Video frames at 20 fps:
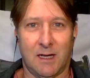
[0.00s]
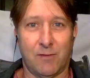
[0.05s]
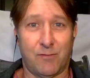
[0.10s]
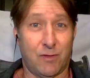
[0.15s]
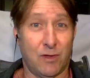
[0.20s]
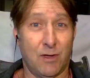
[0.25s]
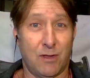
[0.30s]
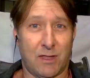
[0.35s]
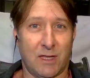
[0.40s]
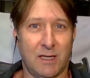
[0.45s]
a
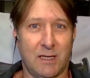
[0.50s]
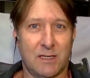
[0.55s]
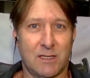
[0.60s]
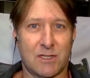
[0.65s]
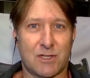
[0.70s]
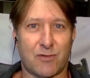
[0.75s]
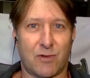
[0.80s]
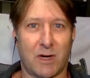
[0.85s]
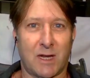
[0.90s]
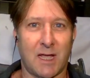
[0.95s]
few
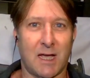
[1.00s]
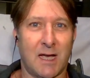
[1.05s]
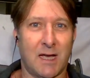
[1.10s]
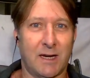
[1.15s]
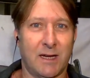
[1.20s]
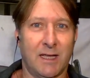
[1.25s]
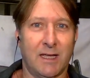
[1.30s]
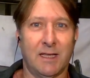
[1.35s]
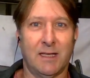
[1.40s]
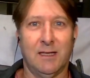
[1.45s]
things
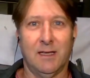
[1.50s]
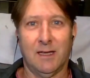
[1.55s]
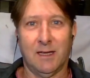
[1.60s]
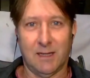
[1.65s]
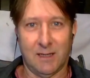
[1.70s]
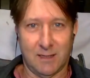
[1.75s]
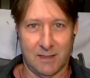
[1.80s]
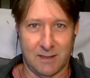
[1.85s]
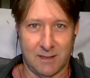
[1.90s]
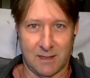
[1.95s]
regarding
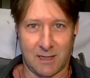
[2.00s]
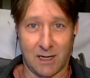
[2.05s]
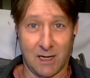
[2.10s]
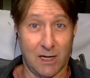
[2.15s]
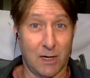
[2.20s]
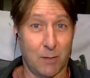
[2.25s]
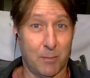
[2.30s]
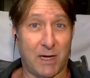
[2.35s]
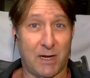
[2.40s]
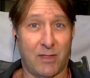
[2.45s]
a
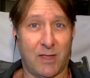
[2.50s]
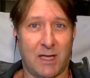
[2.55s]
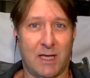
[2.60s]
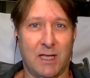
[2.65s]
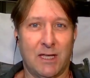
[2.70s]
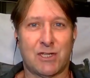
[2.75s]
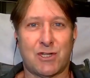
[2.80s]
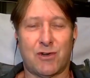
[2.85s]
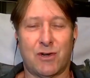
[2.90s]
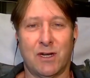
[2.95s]
little bit of the
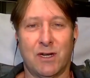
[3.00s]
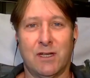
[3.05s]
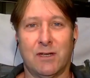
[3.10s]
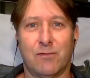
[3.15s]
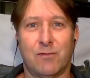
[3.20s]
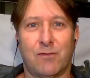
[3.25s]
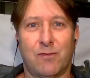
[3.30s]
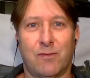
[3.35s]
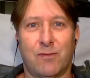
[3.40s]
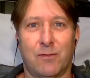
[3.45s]
history
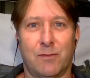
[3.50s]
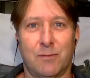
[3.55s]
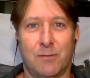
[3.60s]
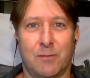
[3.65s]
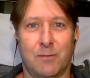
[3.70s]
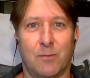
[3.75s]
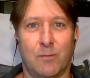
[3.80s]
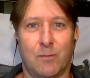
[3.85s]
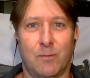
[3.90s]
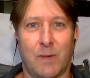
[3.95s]
of
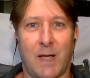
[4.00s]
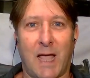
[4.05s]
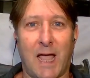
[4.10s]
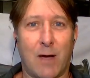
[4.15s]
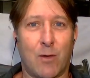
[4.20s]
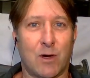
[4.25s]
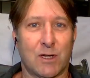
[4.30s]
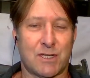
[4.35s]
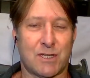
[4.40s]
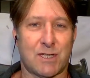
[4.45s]

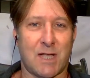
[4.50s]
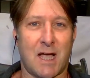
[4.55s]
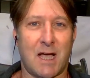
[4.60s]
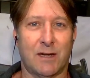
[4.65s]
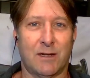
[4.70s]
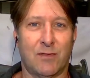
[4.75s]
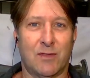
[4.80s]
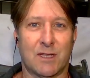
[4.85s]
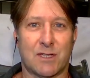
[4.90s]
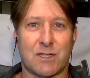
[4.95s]
how I
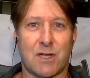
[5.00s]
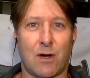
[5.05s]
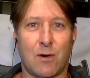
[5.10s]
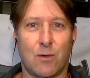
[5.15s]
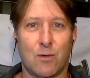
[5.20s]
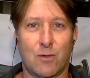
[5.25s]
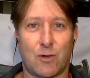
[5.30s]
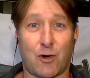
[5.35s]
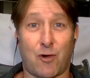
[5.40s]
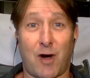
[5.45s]
started this
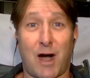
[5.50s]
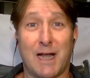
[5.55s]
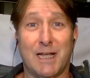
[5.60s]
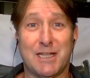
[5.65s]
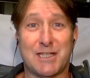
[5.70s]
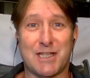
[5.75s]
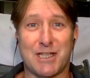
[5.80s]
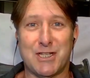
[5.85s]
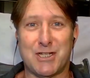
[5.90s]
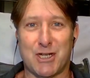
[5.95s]
whole
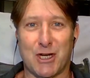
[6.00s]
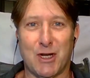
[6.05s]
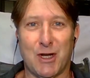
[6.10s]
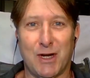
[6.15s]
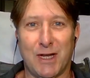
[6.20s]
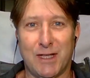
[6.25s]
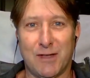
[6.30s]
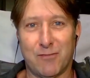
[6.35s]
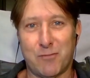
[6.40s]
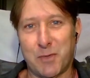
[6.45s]
crazy
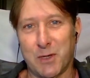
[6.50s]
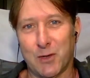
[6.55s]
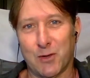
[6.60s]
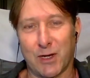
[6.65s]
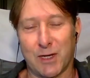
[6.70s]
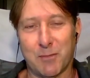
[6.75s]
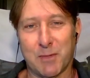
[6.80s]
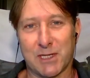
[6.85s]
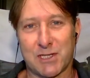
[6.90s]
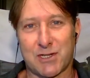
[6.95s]
journey of
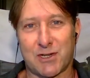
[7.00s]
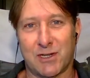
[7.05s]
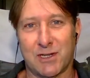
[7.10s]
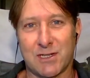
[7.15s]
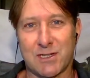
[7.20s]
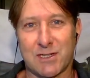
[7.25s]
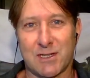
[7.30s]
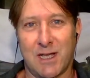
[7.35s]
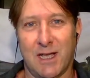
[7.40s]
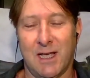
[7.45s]
building
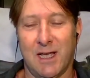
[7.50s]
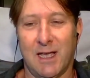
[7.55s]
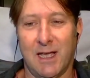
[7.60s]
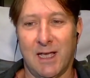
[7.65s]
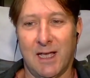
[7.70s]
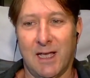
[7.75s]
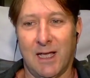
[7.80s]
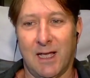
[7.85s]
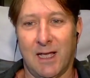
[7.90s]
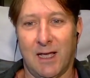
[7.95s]
Mistress.
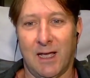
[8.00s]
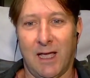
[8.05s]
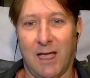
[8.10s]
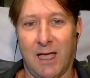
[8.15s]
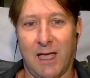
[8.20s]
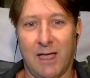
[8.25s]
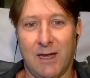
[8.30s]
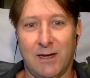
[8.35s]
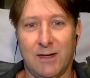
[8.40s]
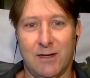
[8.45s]

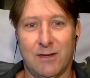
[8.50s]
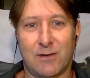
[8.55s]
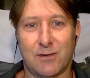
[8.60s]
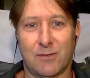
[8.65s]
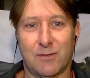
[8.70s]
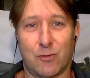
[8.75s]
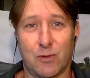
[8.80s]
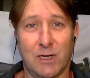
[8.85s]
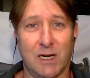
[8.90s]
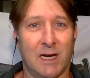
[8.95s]
And
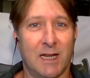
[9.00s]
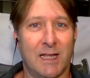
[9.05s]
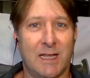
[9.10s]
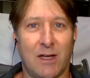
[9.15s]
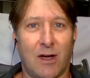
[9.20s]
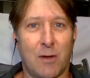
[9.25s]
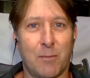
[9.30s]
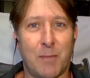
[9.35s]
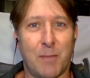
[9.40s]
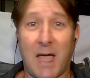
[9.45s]

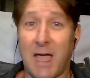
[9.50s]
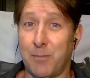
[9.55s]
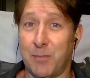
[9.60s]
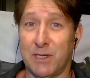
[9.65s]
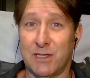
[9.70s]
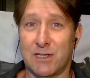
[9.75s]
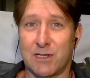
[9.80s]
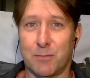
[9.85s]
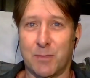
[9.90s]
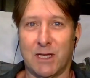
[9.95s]
really, I'm
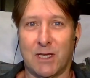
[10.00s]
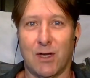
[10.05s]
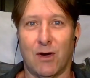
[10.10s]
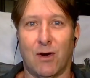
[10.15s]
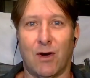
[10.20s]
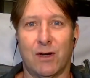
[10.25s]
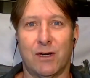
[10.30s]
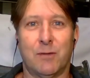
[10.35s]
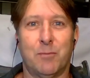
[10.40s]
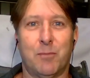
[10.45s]
happy to be
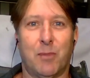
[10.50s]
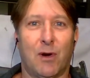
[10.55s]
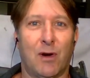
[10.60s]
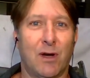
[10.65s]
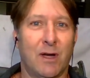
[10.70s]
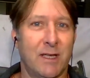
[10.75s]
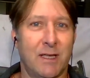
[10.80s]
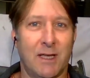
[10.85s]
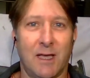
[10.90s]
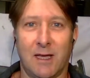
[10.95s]
guided
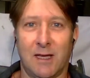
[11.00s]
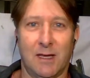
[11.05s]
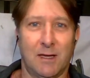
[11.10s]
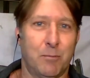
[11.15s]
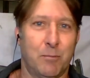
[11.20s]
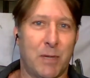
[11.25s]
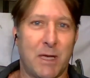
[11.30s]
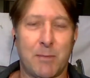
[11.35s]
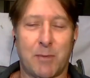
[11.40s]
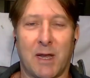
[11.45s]
by
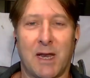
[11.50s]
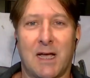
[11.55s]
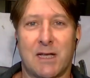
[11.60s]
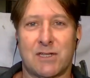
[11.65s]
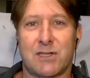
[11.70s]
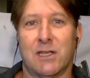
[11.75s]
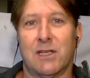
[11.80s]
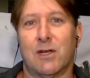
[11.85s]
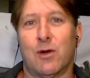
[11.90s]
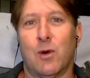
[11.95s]
people
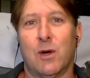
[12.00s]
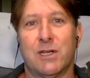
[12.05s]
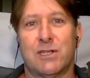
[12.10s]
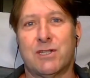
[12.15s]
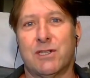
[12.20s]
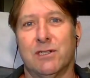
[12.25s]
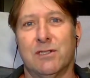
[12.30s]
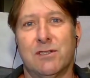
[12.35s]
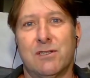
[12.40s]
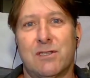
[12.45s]
asking
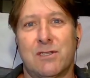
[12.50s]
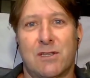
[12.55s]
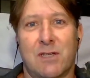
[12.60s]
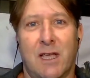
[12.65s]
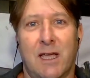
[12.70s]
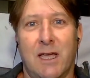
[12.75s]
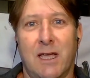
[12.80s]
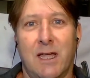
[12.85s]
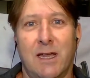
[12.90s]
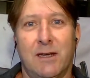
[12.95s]
questions,
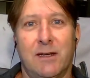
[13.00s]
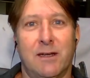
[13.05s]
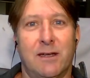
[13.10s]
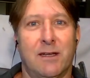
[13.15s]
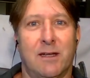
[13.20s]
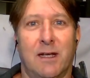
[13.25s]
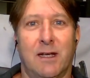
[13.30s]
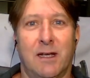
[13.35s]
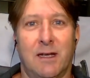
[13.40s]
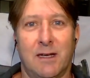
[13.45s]

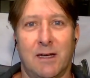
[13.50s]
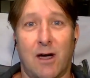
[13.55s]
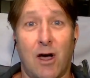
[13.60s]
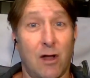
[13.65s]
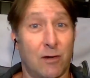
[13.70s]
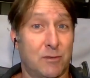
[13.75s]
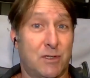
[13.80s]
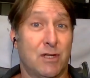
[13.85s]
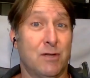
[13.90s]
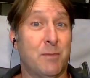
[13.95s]
and
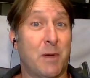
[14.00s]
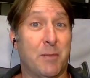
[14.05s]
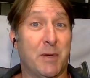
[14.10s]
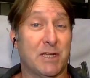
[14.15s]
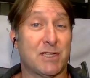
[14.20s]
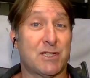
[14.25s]
I'll do my